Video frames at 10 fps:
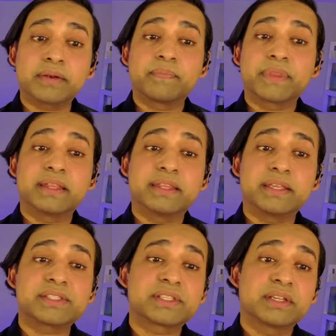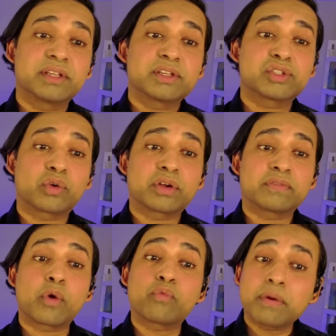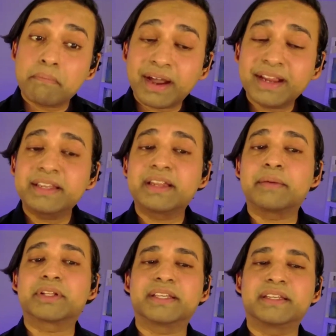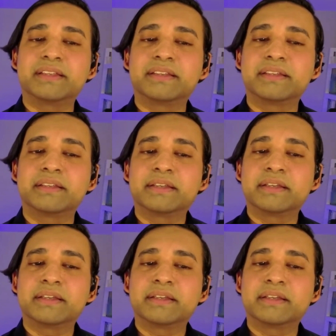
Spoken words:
But this sort of reminded Emily